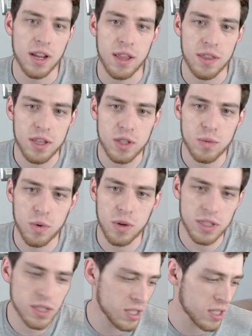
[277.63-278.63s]
This
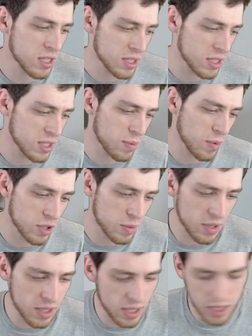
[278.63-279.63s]
was supposed to
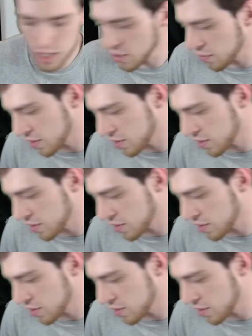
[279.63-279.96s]
be in a different